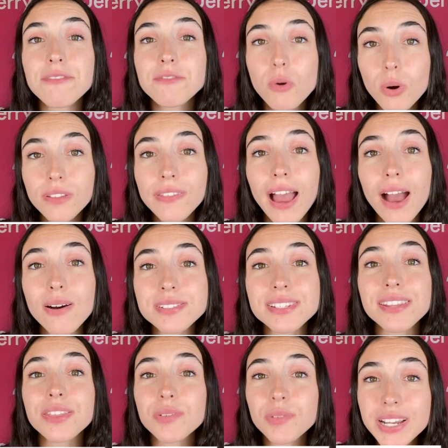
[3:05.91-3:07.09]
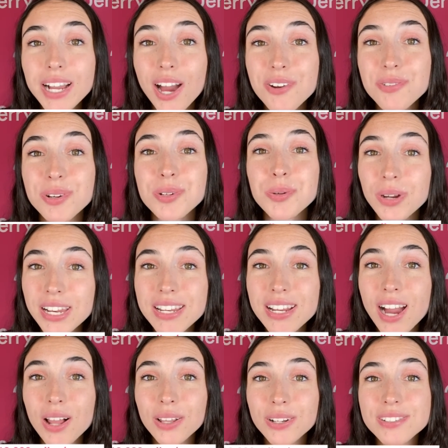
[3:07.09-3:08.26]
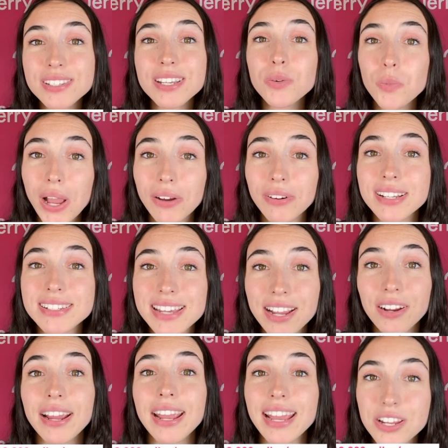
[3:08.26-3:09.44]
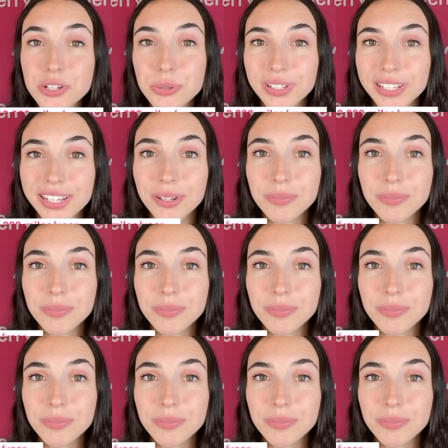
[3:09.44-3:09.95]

$4,320 in wear and tear annually.